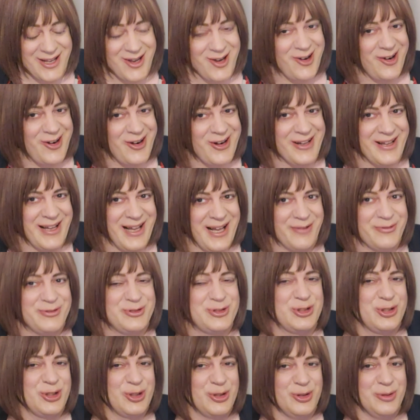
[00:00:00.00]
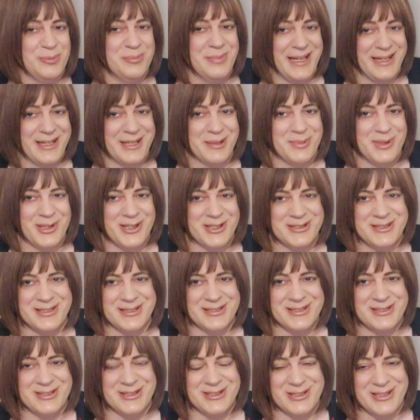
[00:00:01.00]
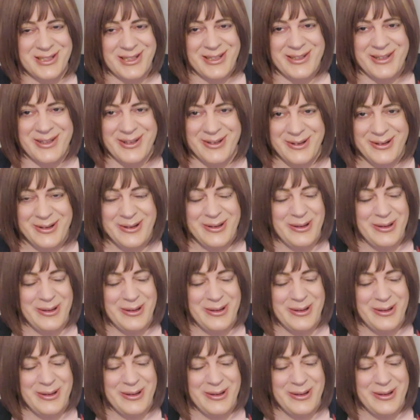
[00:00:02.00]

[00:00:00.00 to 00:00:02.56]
I have 2 mega boxes to show you.